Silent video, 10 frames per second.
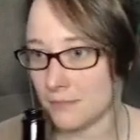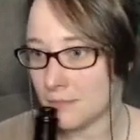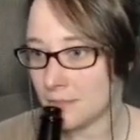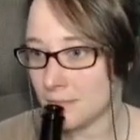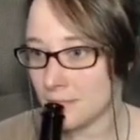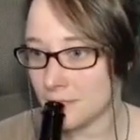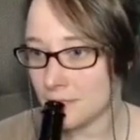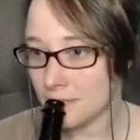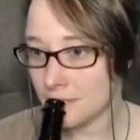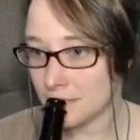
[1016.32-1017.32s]

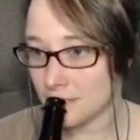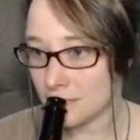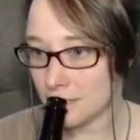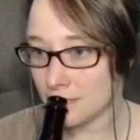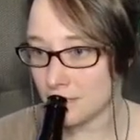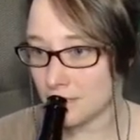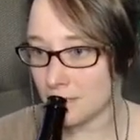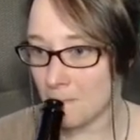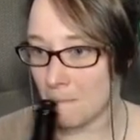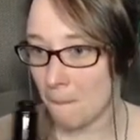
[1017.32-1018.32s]

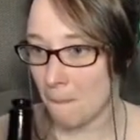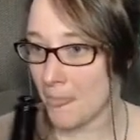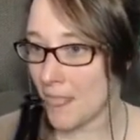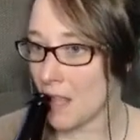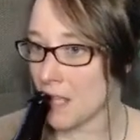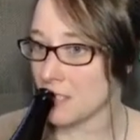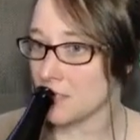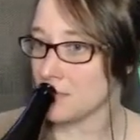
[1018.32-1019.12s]
[no speech]